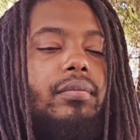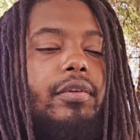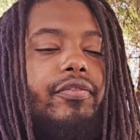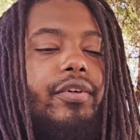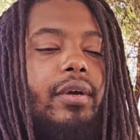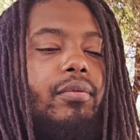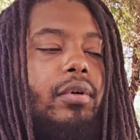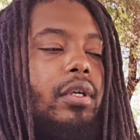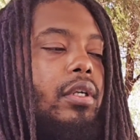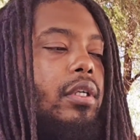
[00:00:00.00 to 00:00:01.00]
fact we're gonna
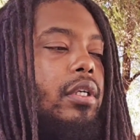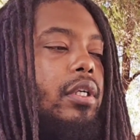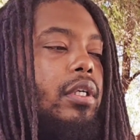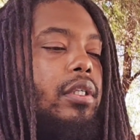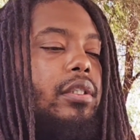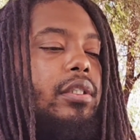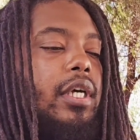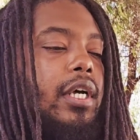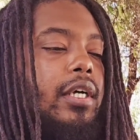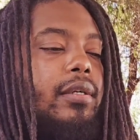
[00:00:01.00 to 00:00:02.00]
get
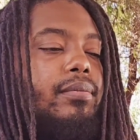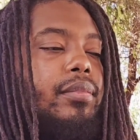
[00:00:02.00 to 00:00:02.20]
Psalms,